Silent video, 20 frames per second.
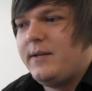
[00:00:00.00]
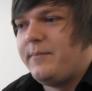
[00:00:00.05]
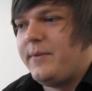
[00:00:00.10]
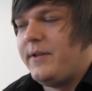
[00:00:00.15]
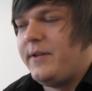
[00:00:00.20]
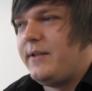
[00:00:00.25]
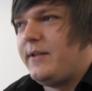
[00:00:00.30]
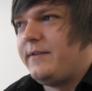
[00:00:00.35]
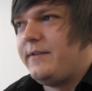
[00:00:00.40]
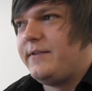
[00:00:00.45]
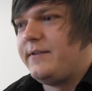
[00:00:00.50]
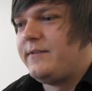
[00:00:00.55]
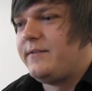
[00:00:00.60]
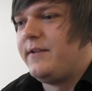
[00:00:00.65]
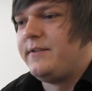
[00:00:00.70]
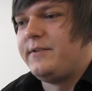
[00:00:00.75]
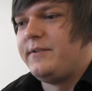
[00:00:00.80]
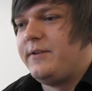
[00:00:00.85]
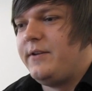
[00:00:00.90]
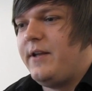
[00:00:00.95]
But it's just
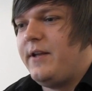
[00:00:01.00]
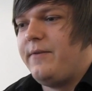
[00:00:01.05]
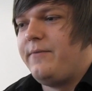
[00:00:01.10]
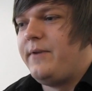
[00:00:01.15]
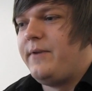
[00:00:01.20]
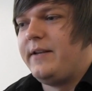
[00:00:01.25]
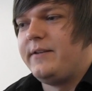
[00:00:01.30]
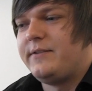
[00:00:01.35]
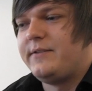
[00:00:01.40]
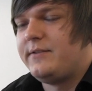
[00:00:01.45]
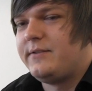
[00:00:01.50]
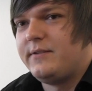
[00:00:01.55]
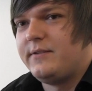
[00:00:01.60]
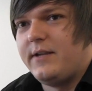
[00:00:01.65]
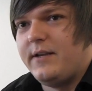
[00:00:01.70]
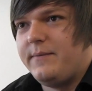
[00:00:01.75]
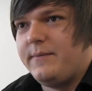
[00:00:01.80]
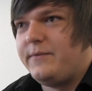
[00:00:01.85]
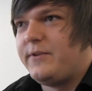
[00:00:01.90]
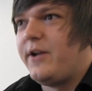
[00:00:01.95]
such a rich
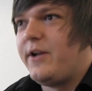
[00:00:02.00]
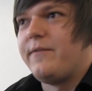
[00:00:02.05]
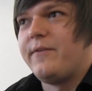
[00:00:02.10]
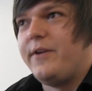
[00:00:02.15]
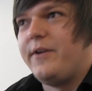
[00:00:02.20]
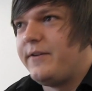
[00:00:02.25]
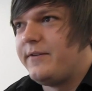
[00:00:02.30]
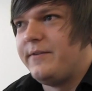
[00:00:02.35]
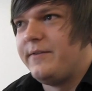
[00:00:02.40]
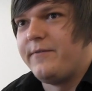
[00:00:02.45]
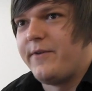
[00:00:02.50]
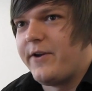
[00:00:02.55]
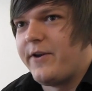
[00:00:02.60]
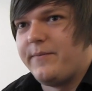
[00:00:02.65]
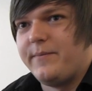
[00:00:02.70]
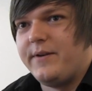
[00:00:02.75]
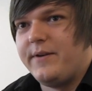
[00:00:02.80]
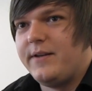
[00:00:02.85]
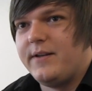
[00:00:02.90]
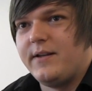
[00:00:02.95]
and diverse
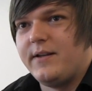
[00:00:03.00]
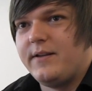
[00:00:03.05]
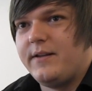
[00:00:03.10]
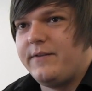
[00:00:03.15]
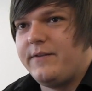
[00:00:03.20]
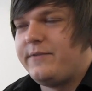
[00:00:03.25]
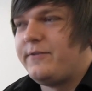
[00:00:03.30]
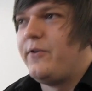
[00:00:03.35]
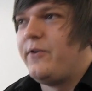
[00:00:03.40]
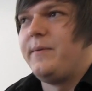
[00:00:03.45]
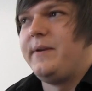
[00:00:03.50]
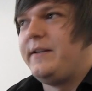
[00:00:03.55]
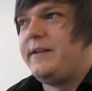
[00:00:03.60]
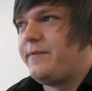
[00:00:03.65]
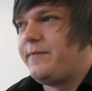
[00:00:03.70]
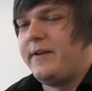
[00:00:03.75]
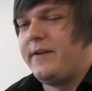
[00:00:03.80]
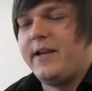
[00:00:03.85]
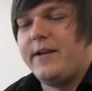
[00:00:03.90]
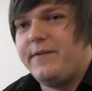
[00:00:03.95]
environment. There's so many
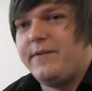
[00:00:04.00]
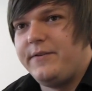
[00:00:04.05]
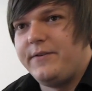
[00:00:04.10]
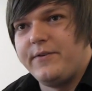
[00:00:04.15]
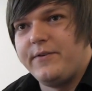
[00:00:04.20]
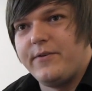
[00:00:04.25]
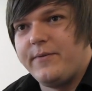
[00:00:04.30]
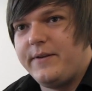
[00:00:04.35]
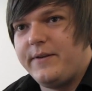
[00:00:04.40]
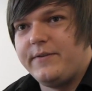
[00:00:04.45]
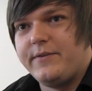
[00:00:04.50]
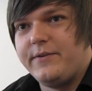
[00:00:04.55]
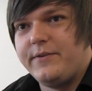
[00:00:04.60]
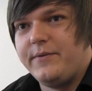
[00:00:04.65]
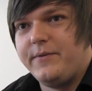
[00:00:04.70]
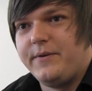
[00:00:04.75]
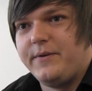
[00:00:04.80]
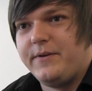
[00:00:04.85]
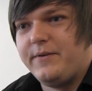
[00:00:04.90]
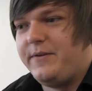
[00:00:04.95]
different areas you can go into.